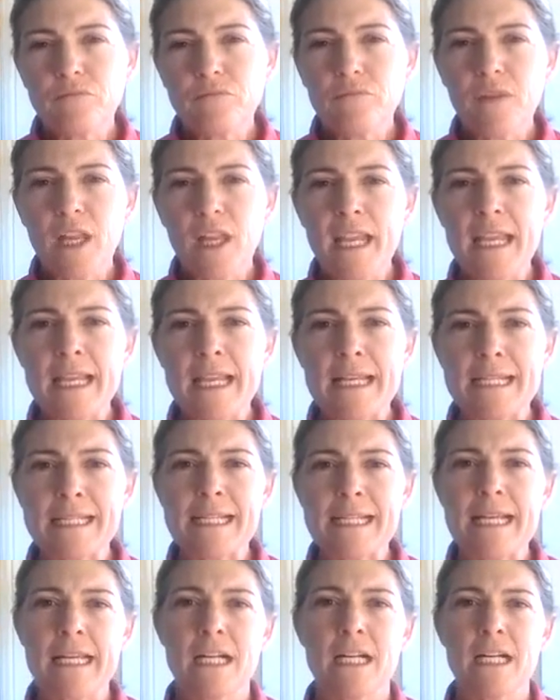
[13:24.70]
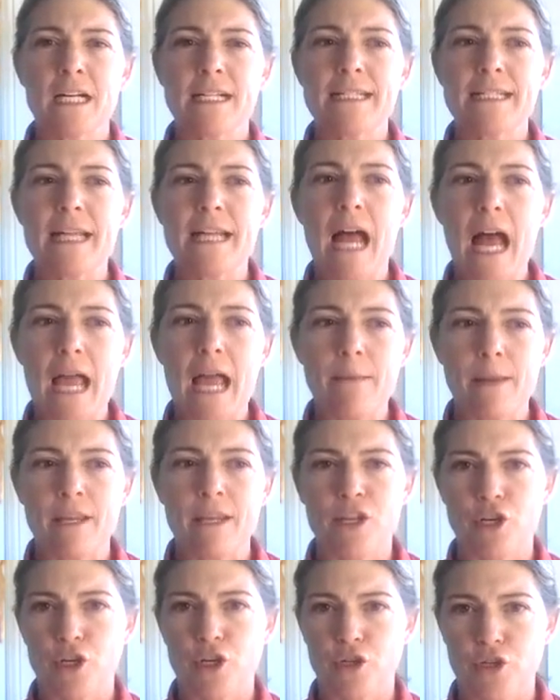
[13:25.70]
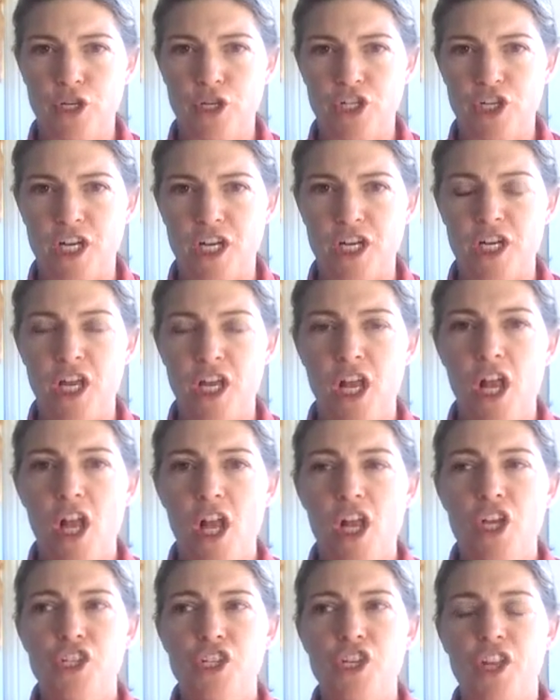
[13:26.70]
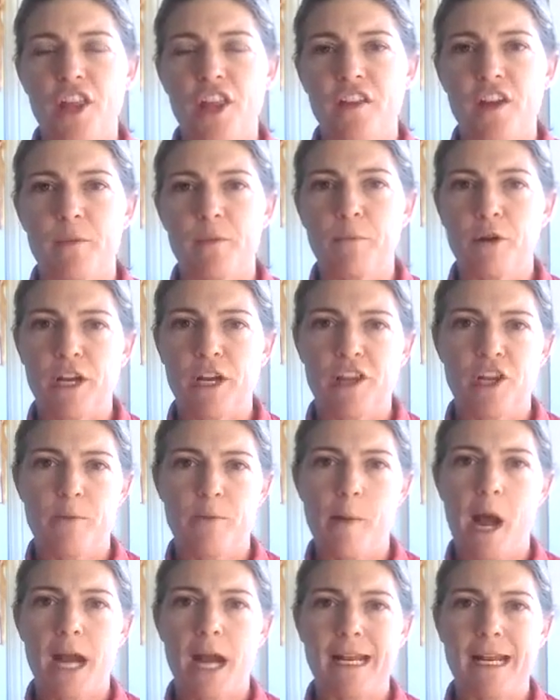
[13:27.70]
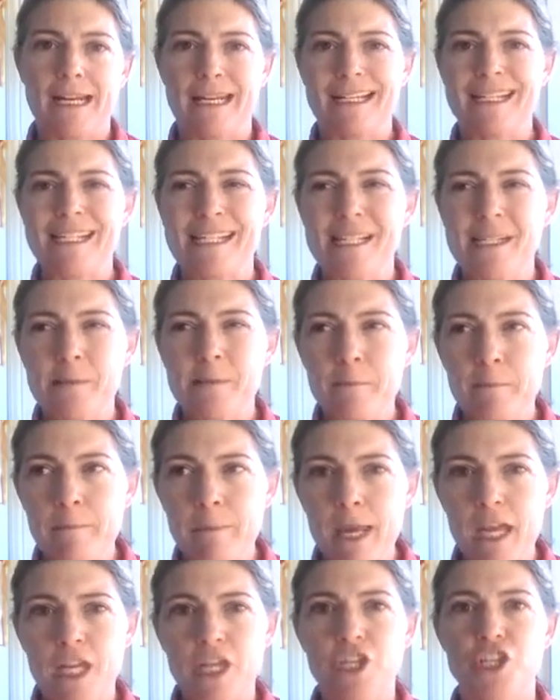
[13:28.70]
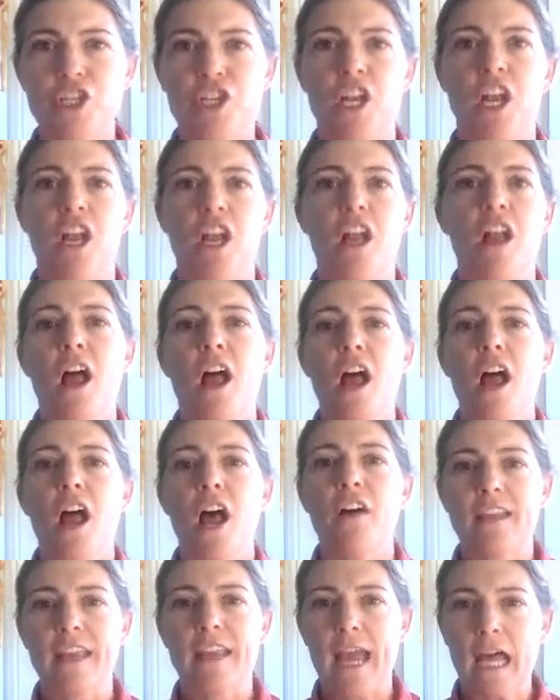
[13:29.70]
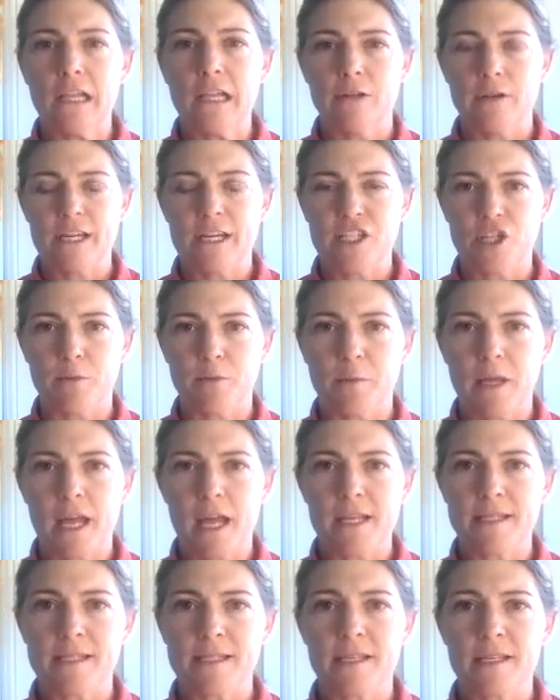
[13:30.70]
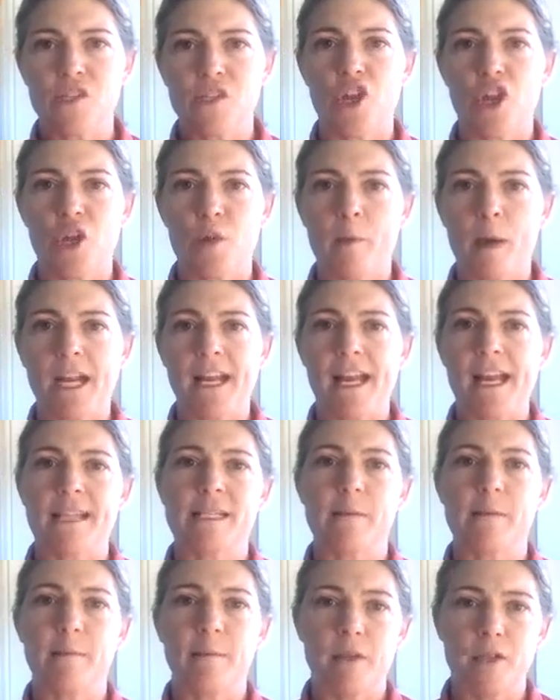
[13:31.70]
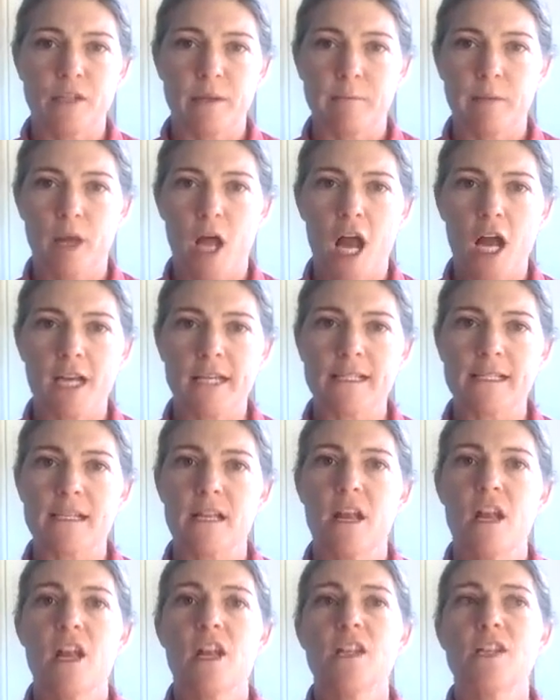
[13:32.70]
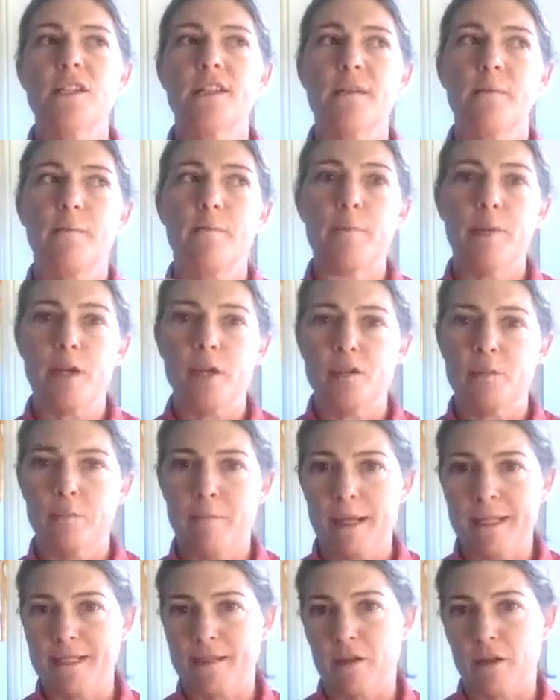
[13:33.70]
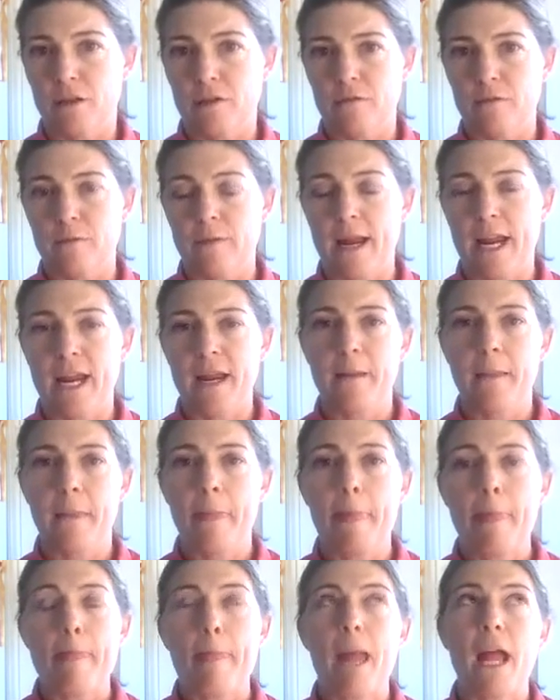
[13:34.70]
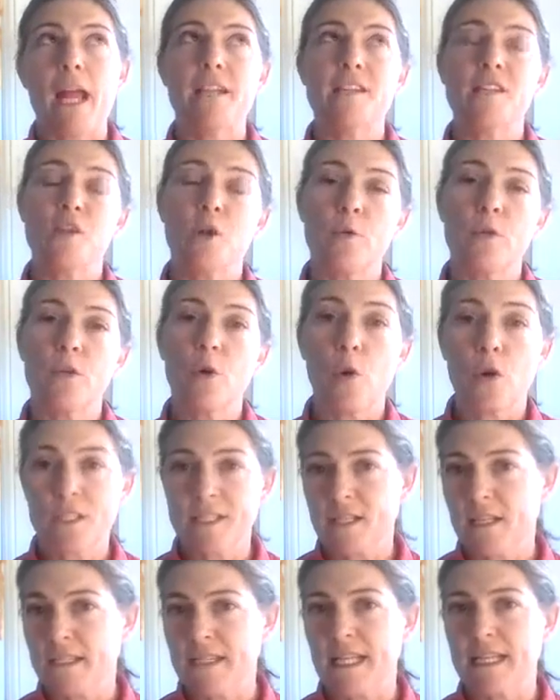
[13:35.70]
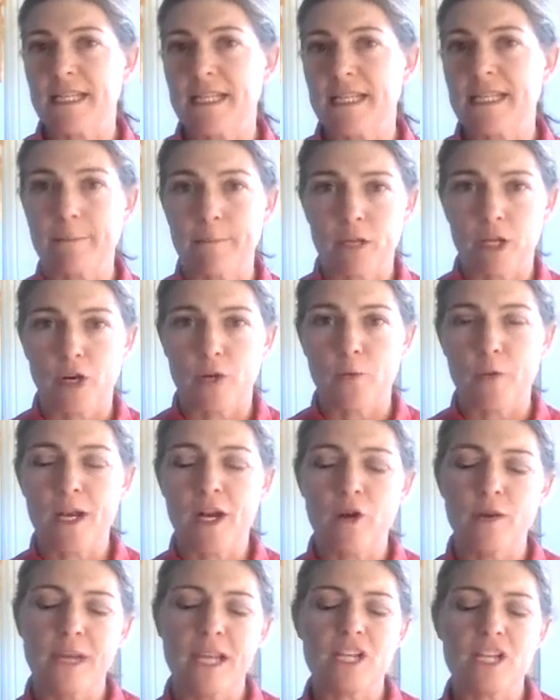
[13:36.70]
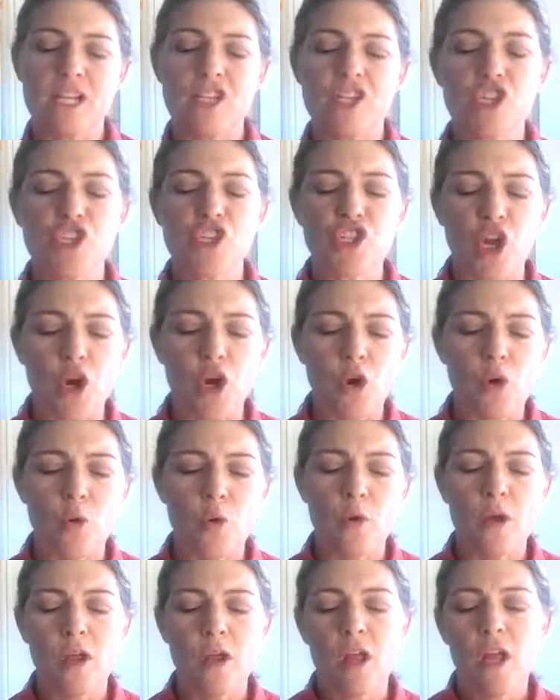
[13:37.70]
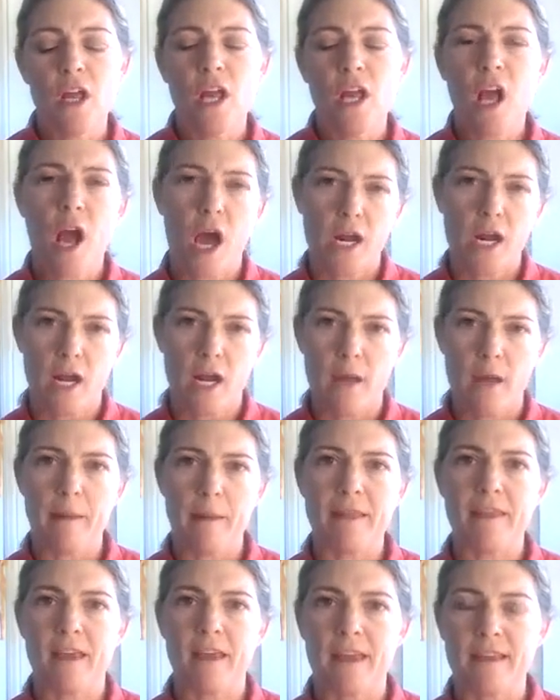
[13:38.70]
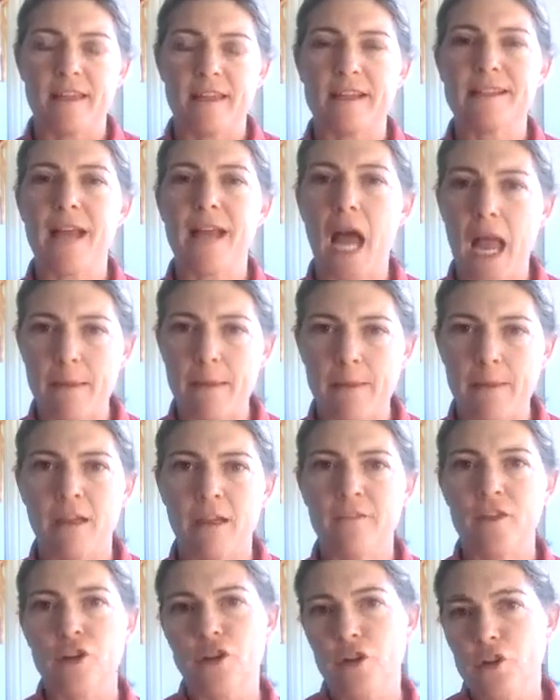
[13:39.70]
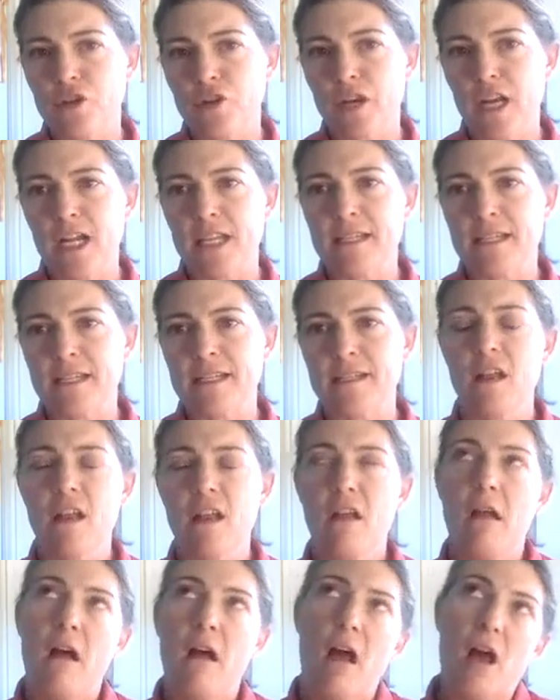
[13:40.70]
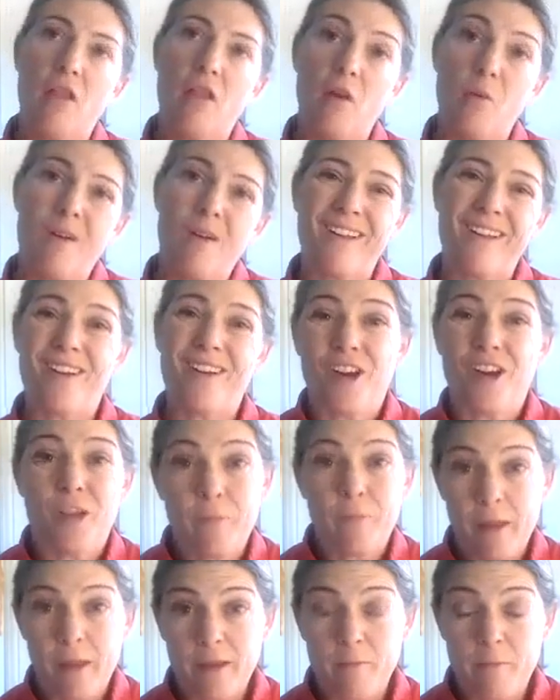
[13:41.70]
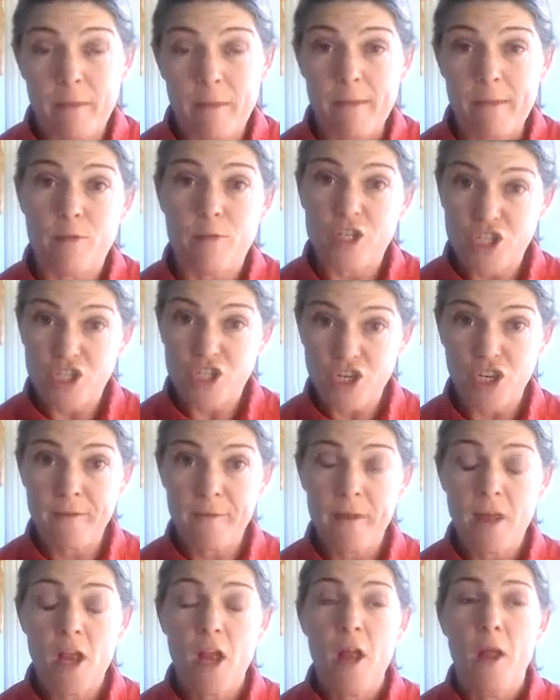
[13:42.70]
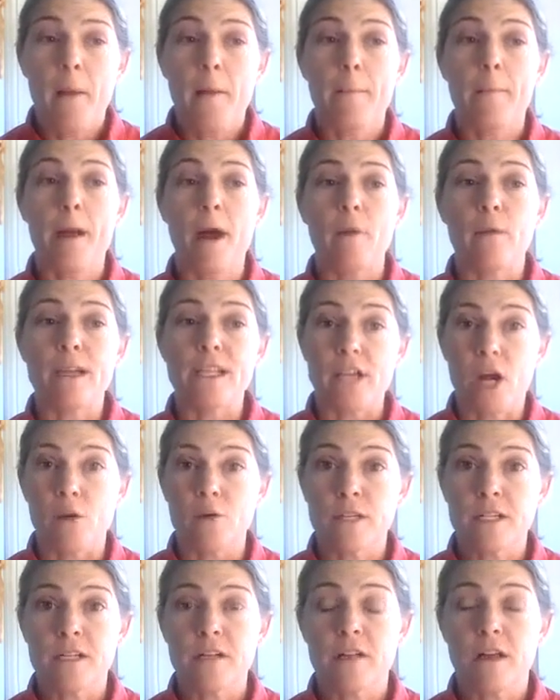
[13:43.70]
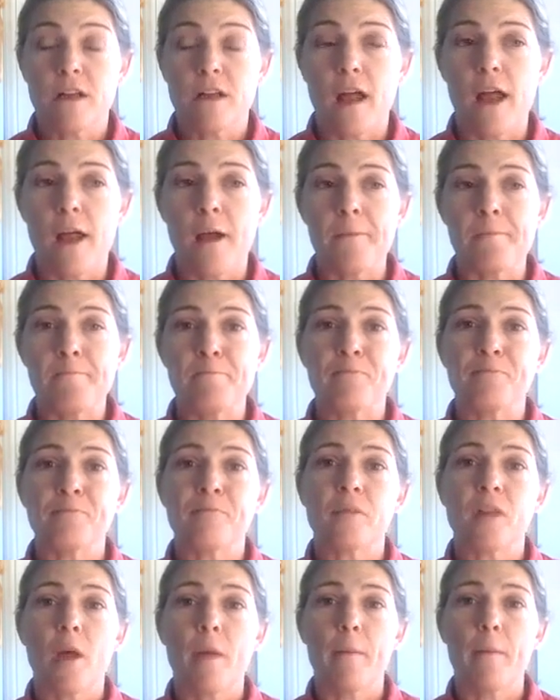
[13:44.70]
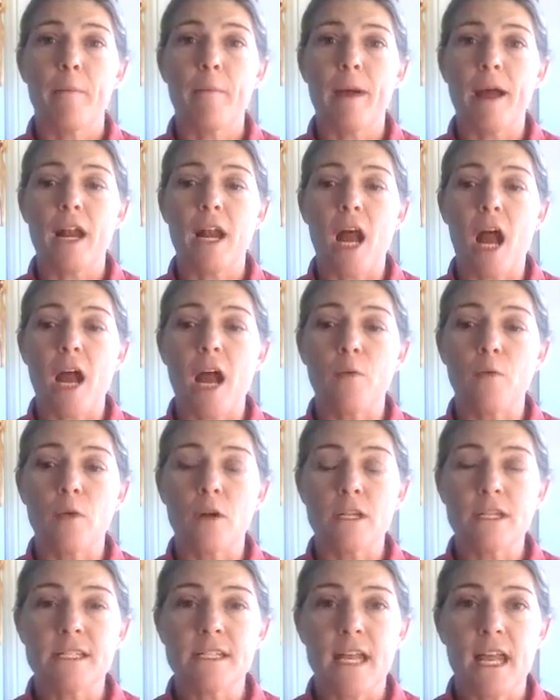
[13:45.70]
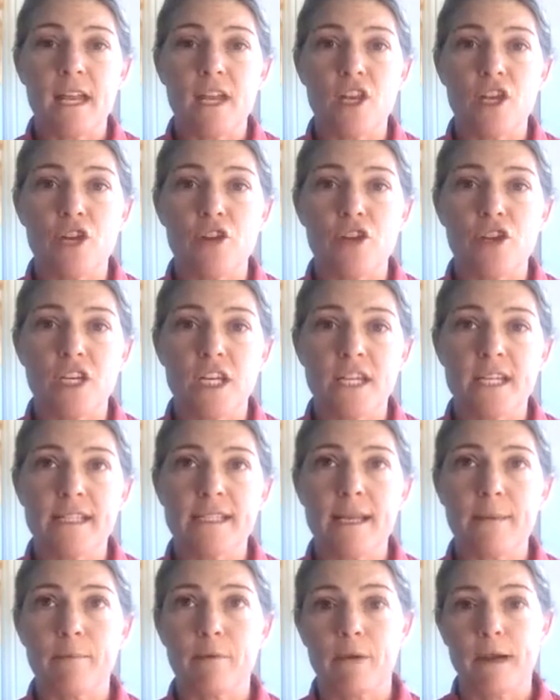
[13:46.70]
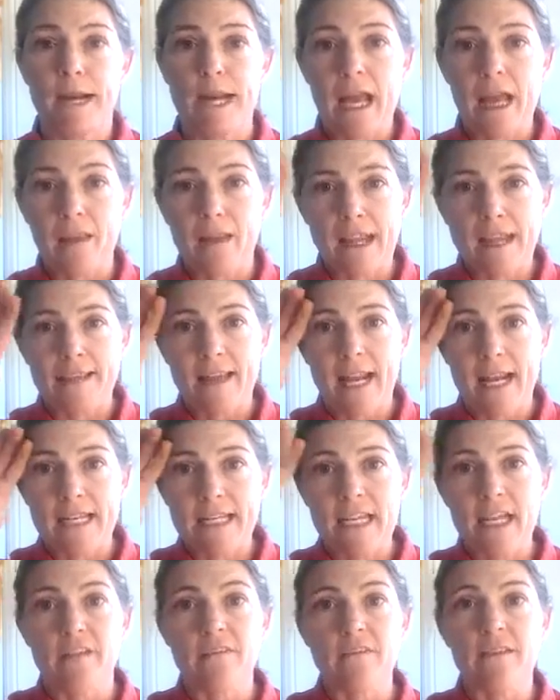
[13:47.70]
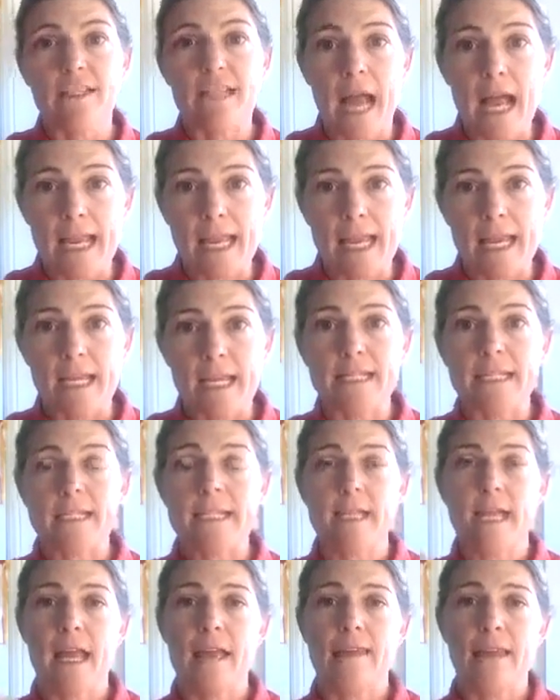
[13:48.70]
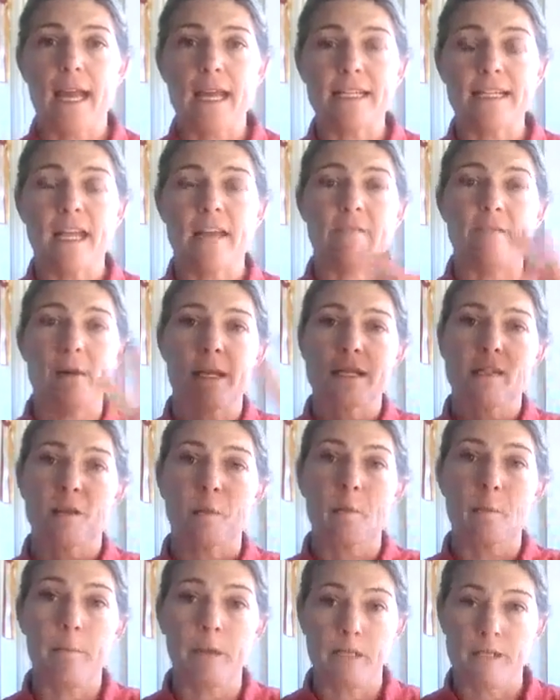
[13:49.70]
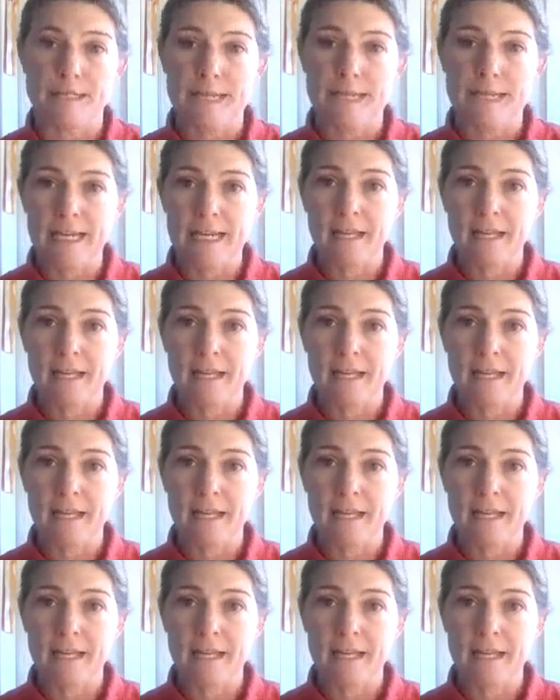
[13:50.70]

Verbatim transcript: is timing their nutrition so that they're putting their body in a smidge of a calorie surplus so that their body has the building blocks to build muscle right and so with horses it's similar we don't get so caught up i think in the timing of their nutrients although one could argue maybe, maybe we should but we don't. Um, but I would say, you know, you need to separate out like that idea of diet and that idea of muscle building